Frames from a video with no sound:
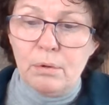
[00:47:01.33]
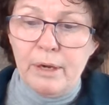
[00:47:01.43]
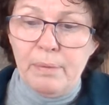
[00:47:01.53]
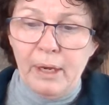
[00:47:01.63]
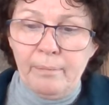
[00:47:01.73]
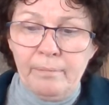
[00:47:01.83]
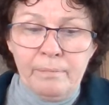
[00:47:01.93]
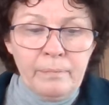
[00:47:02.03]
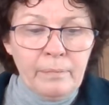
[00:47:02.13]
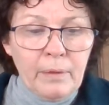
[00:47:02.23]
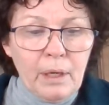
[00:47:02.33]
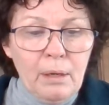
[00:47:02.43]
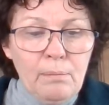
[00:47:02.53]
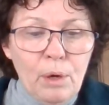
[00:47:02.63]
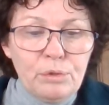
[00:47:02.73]
creeping,
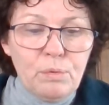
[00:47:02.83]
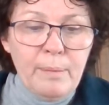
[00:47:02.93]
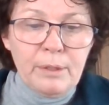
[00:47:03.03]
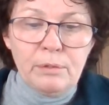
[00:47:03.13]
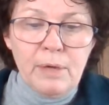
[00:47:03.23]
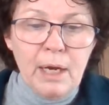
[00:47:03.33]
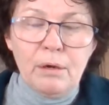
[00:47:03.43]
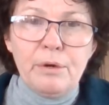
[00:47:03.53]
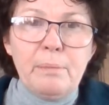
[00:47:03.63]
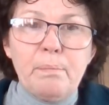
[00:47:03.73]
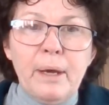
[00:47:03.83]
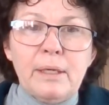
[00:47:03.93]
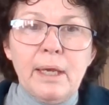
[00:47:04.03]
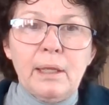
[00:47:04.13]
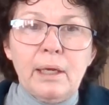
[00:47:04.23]
and most women do not creep by
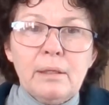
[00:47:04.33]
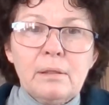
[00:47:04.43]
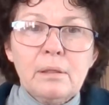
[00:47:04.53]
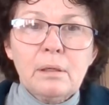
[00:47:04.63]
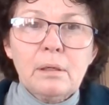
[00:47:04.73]
daylight.